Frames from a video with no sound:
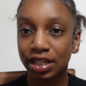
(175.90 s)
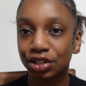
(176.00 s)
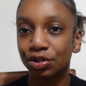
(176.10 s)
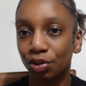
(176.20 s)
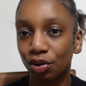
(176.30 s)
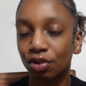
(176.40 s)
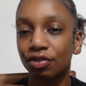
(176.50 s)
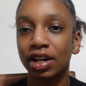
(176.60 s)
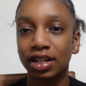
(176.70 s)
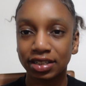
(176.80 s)
you off,
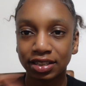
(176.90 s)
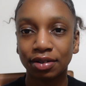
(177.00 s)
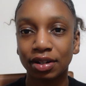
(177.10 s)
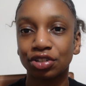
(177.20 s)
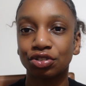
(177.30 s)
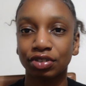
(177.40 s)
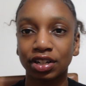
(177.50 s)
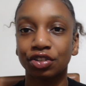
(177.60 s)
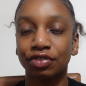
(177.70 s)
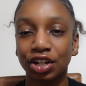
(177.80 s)
ensuring
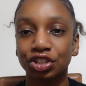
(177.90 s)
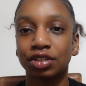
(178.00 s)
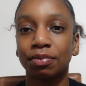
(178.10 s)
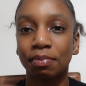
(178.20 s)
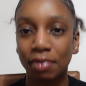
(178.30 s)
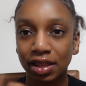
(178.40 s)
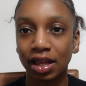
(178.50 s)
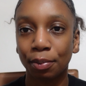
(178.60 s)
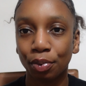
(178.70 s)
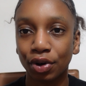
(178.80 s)
that you've actually met
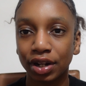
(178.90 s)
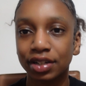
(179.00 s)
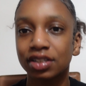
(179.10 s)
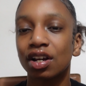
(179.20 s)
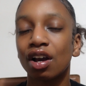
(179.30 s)
that point.